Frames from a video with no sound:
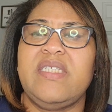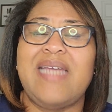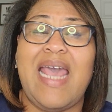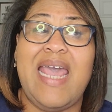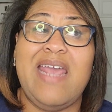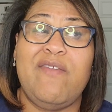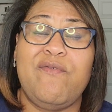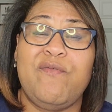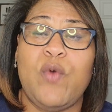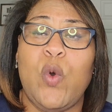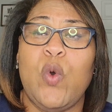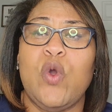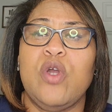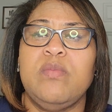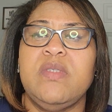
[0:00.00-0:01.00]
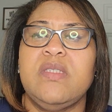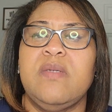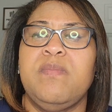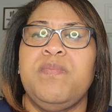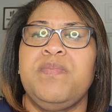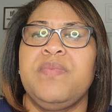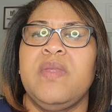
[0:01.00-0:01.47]
aid forms,
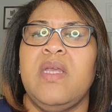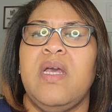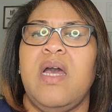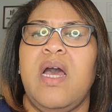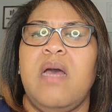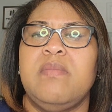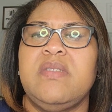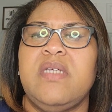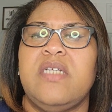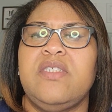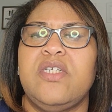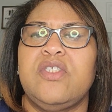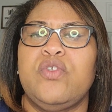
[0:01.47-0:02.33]
such as